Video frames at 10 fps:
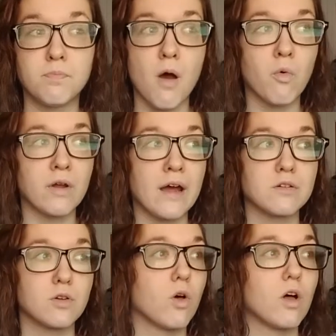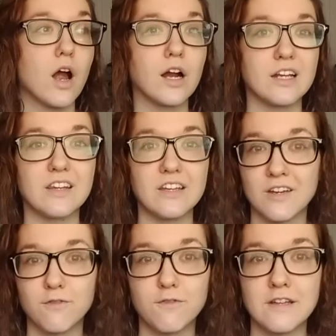when I was wholeheartedly
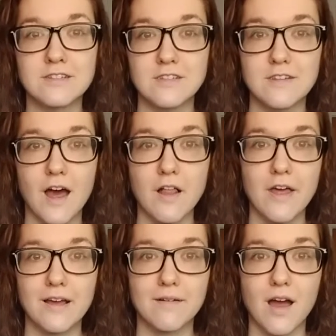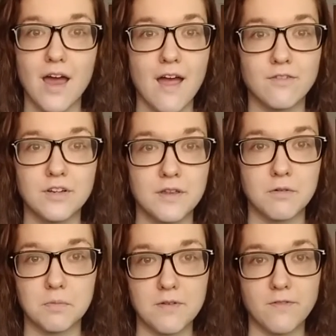convinced that like everything
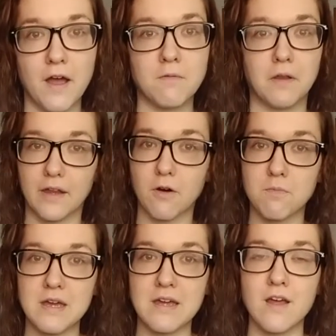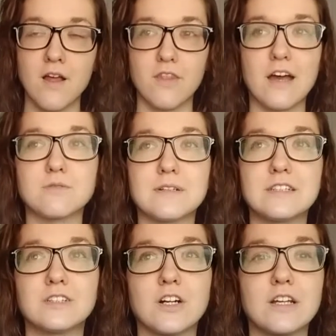would be fine without me, that's when I
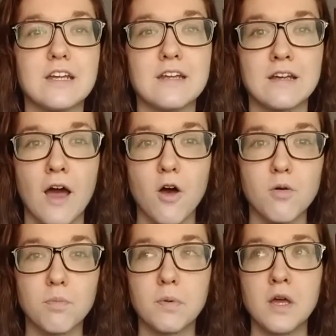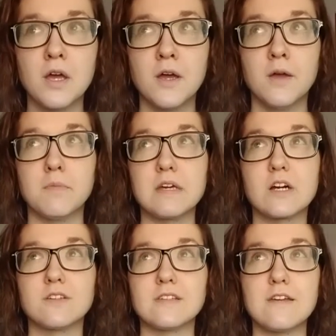started getting help.
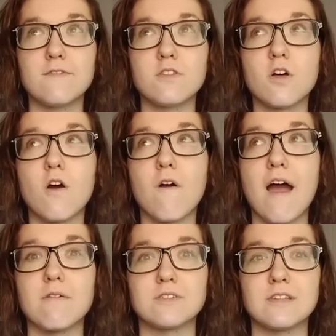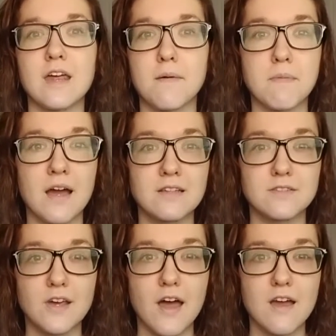Because even though I was in that
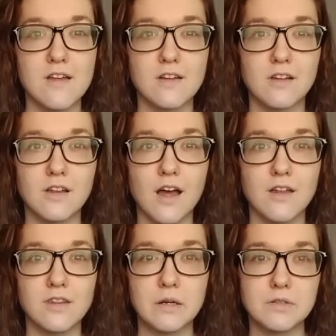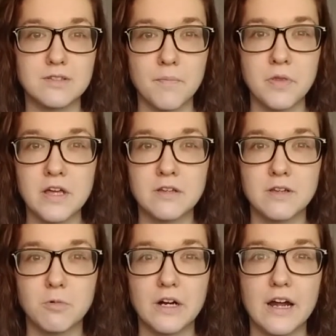mindset, there was something
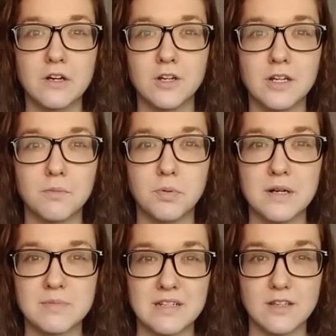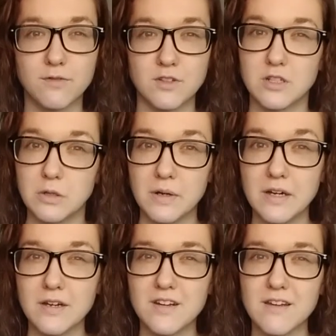where I couldn't bring myself to do
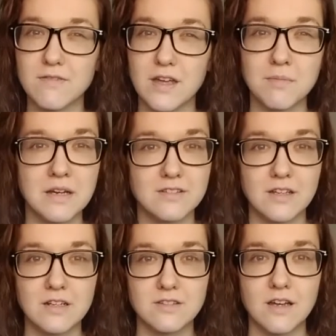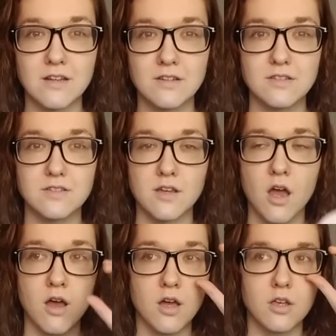it, if that makes any sense.
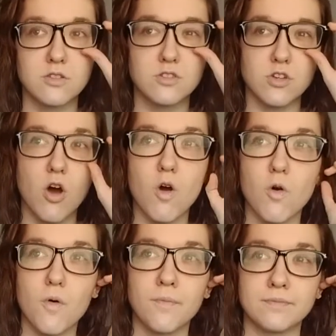So